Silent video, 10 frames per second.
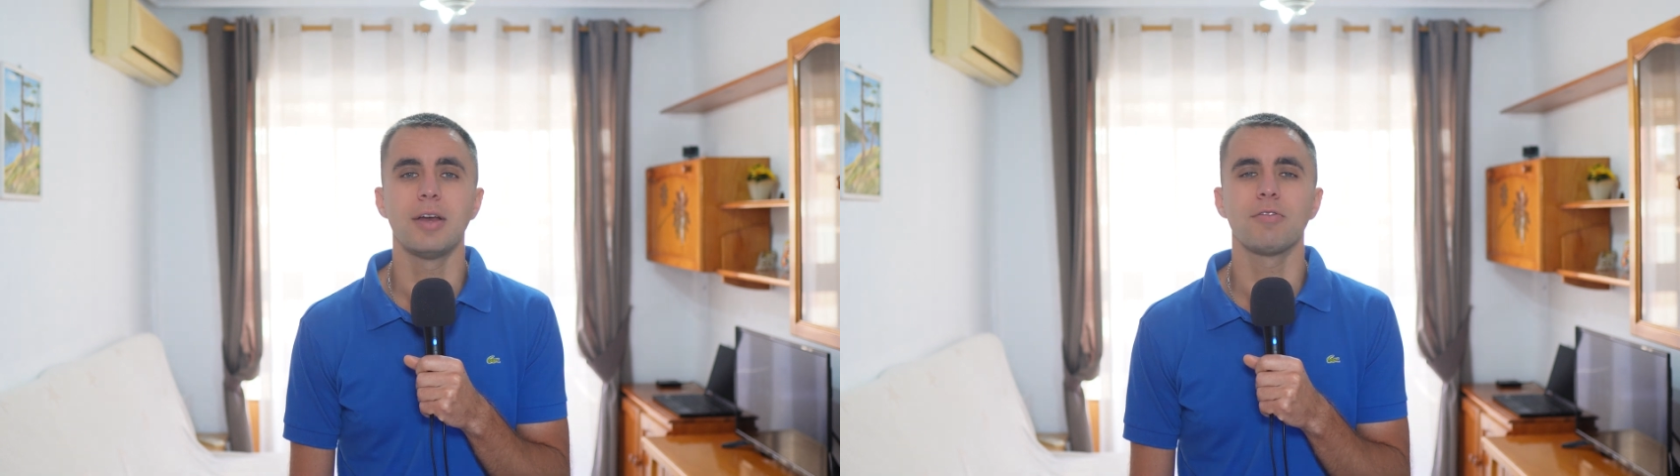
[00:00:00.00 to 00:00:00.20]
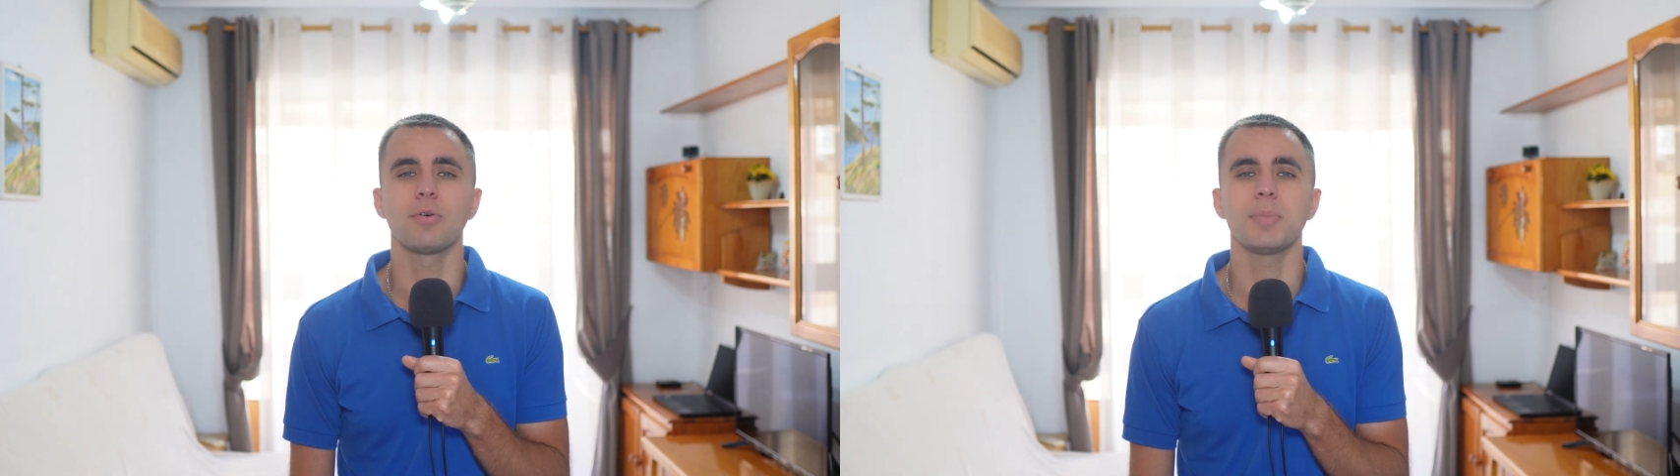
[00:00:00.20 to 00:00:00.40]

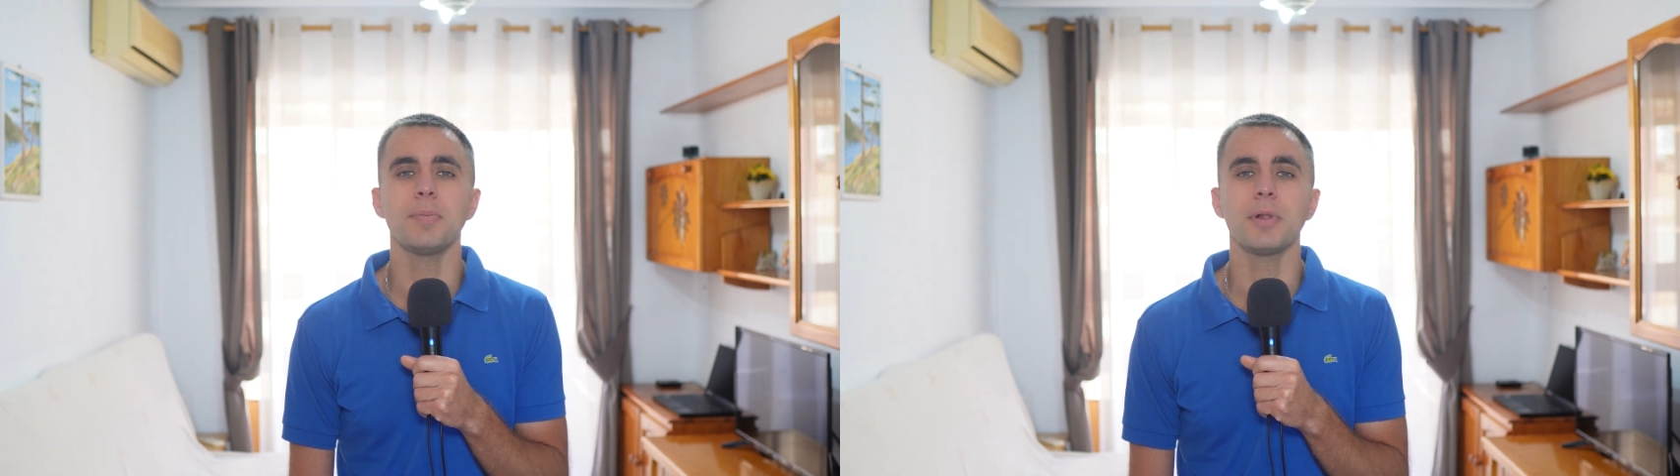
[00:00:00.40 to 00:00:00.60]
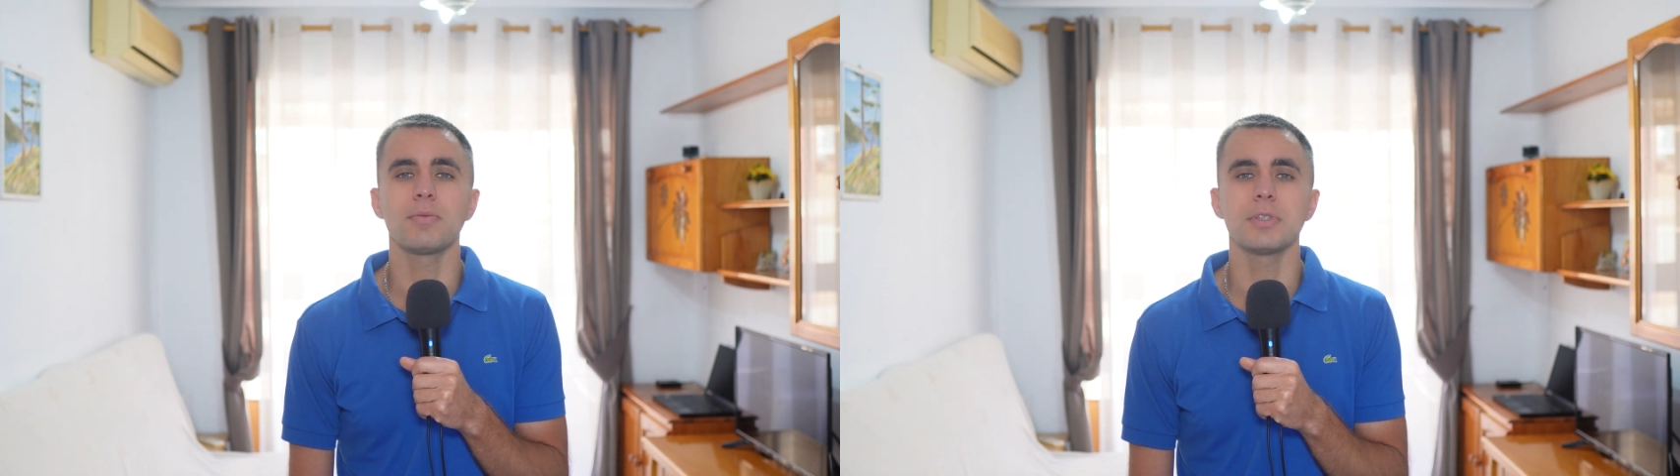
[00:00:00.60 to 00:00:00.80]
For
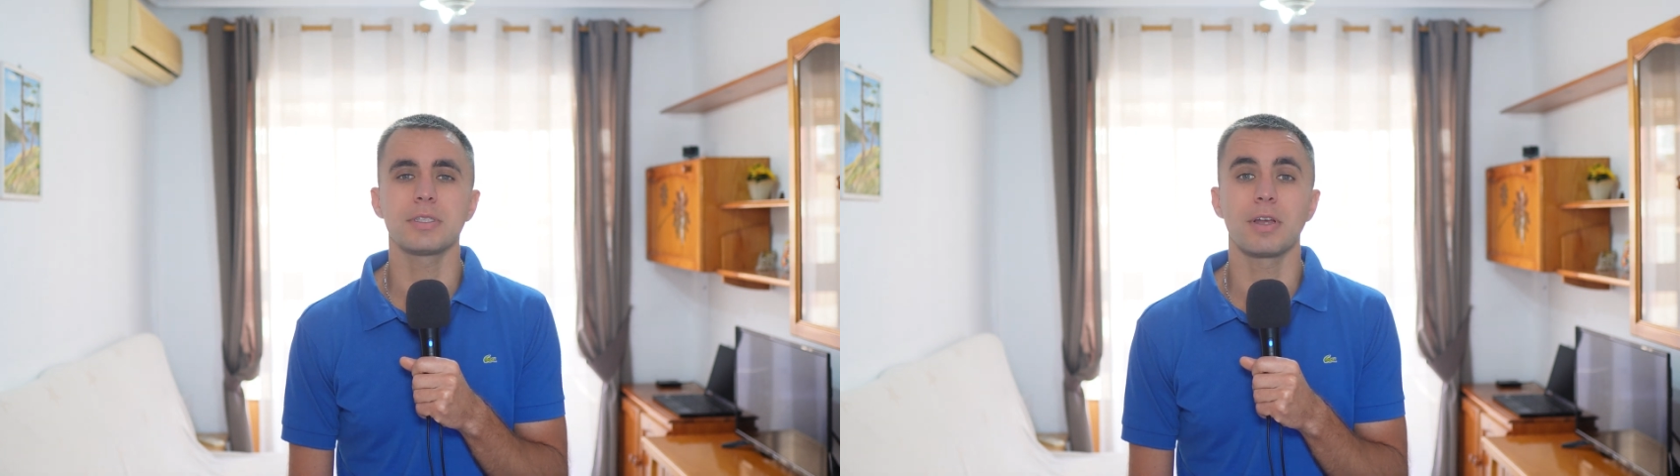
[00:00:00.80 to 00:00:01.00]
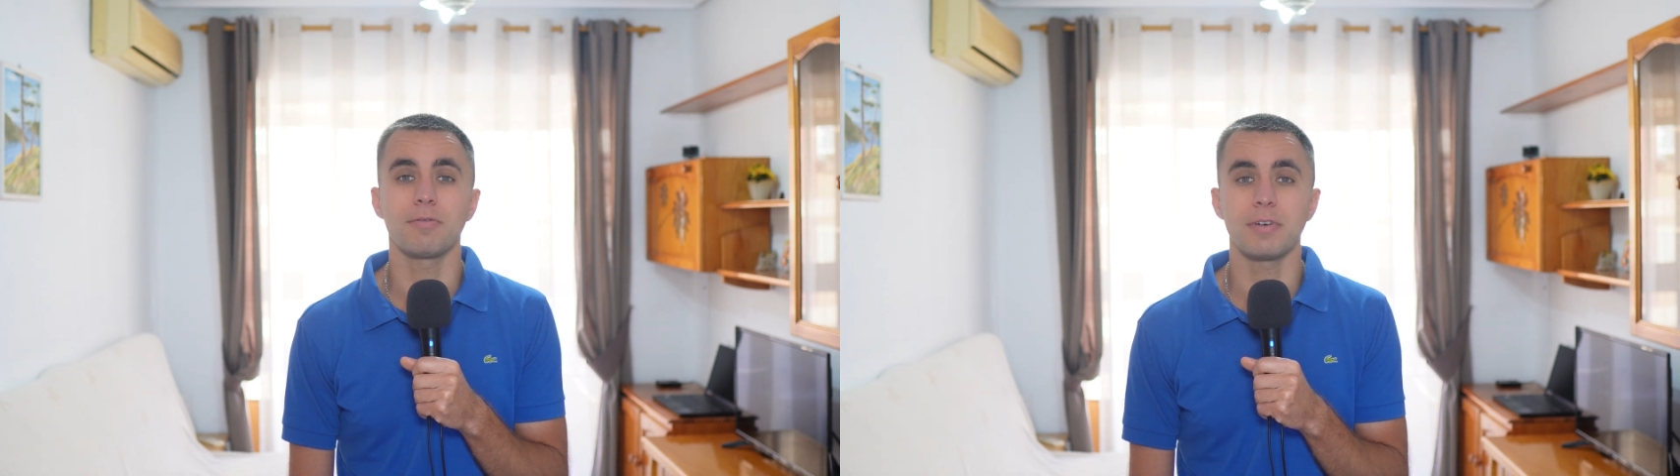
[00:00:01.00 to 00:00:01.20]
people
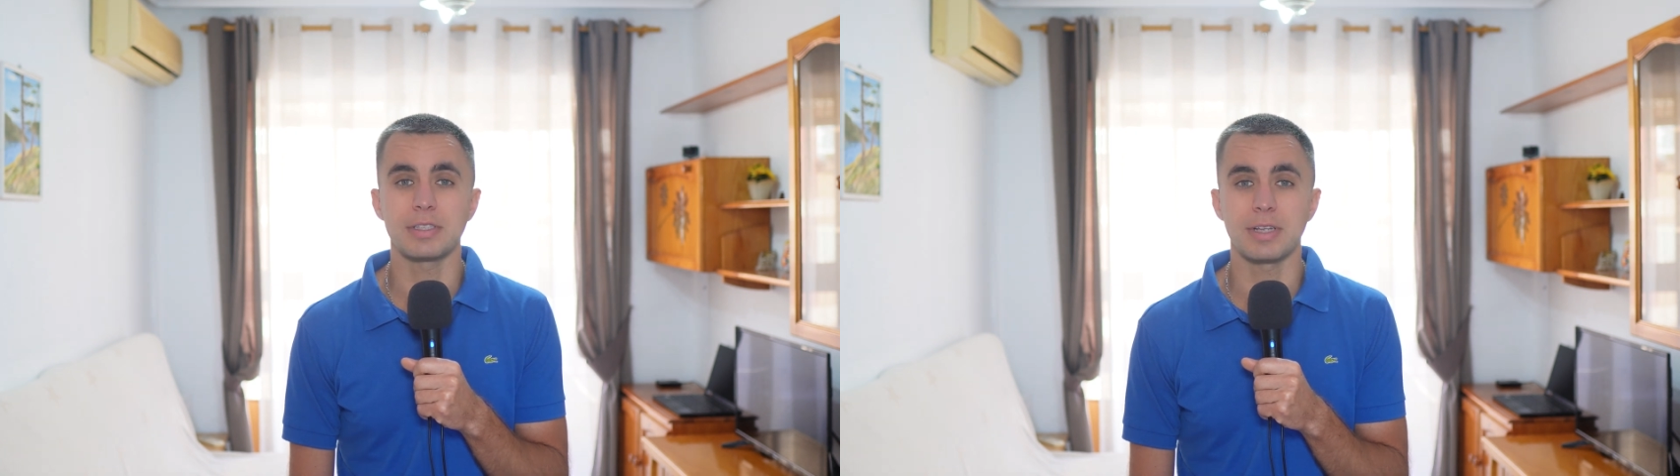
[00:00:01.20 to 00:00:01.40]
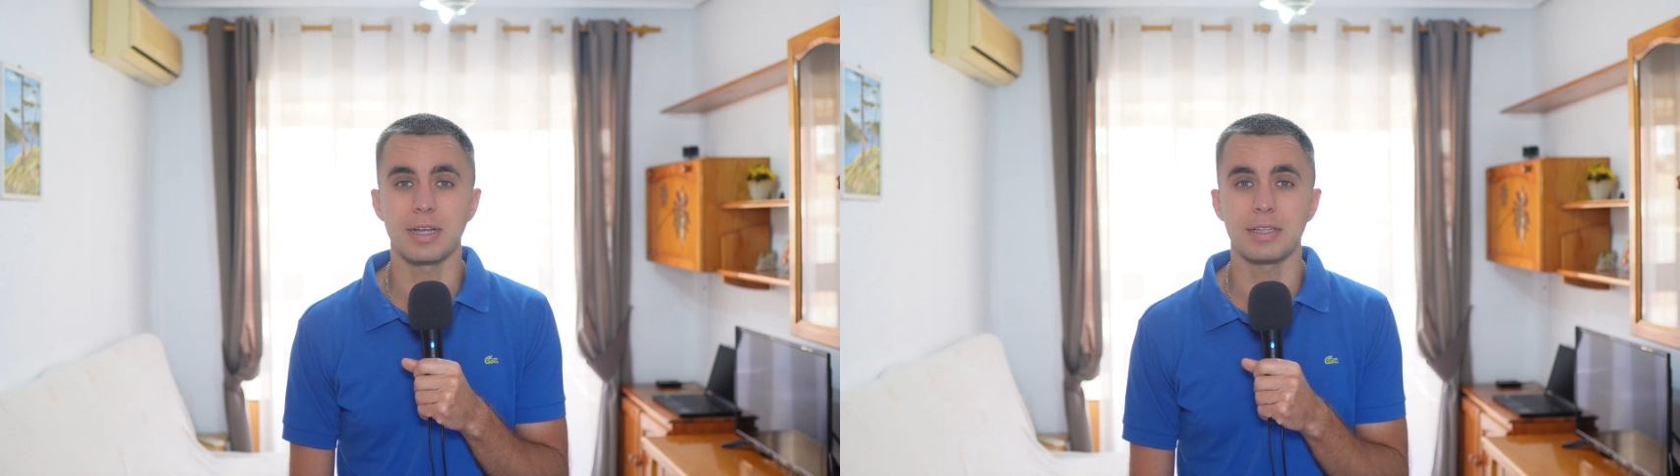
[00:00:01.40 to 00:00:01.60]
with
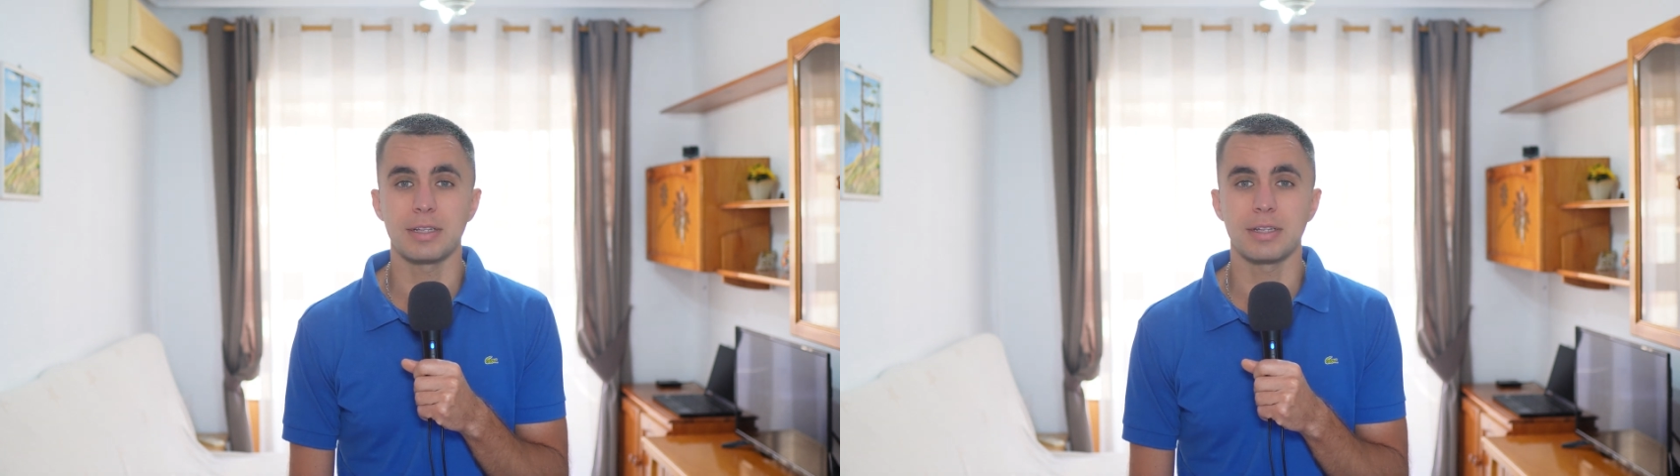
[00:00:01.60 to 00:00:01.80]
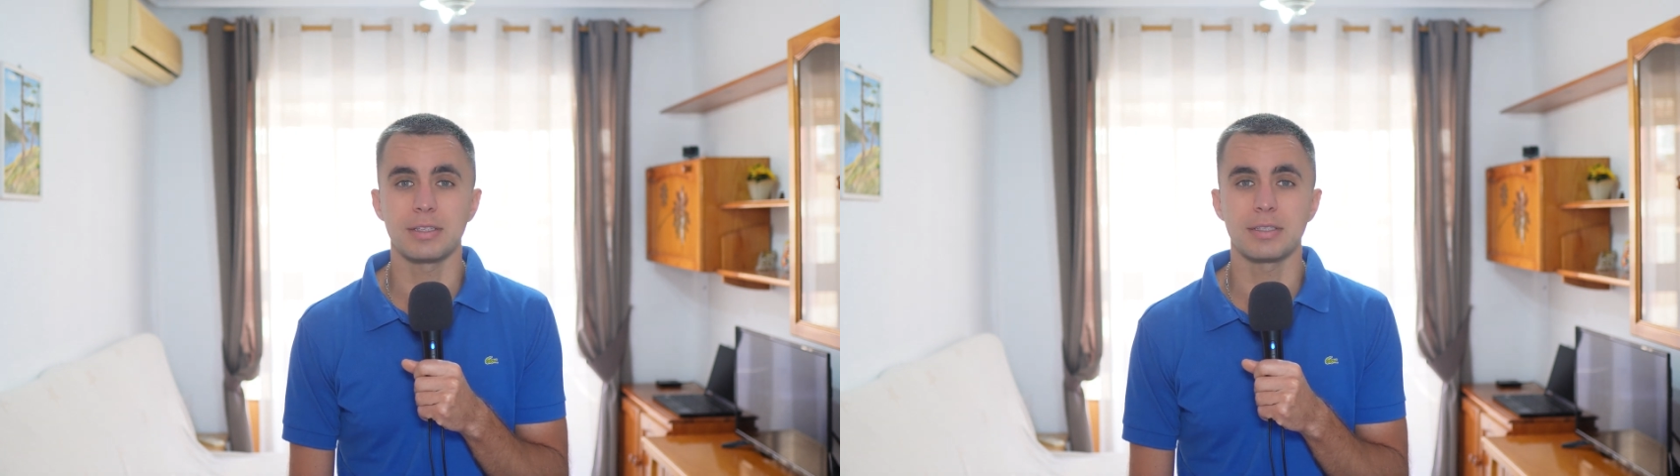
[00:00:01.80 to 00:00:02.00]

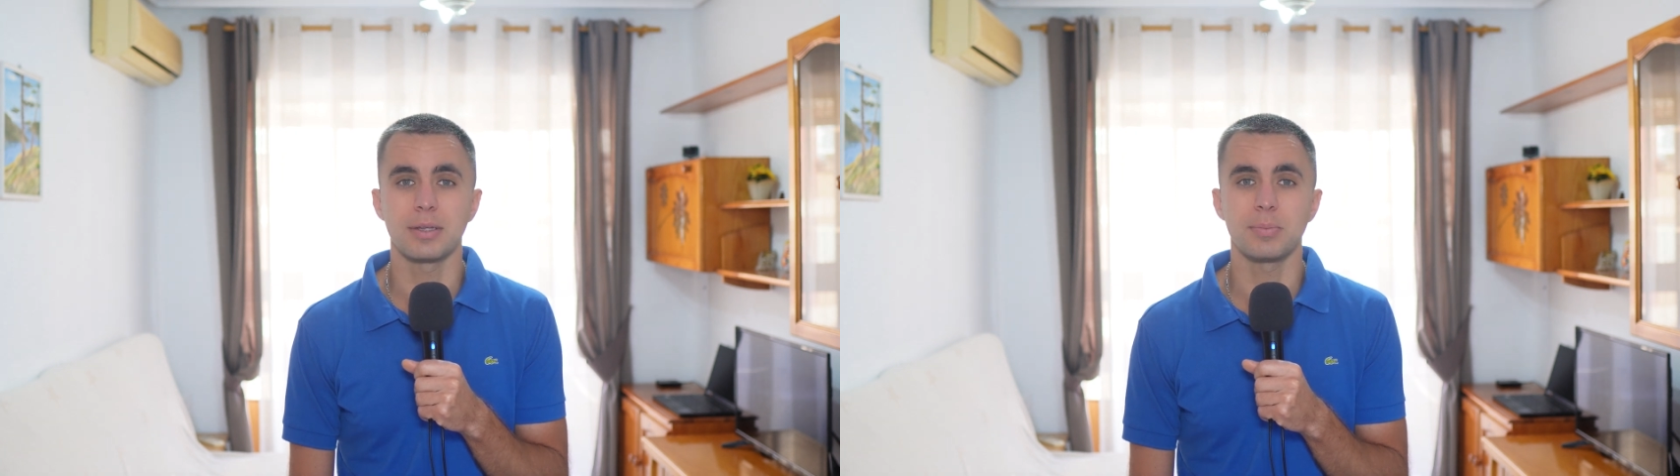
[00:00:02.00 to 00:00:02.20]
farsightedness,